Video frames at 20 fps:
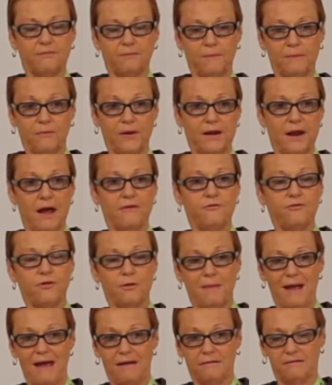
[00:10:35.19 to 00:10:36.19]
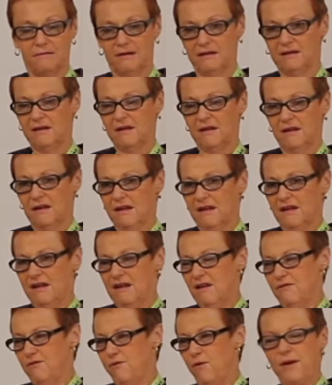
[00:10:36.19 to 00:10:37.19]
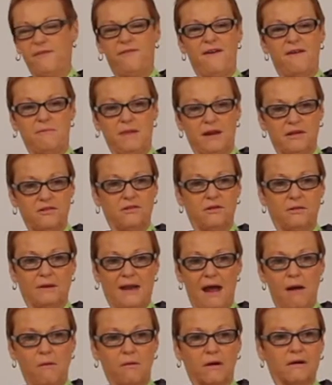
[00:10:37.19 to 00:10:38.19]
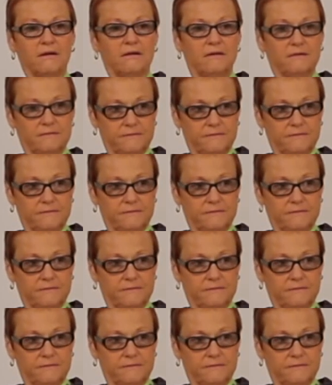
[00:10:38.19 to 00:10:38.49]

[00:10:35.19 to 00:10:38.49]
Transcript: It went on for about 45 minutes to an hour.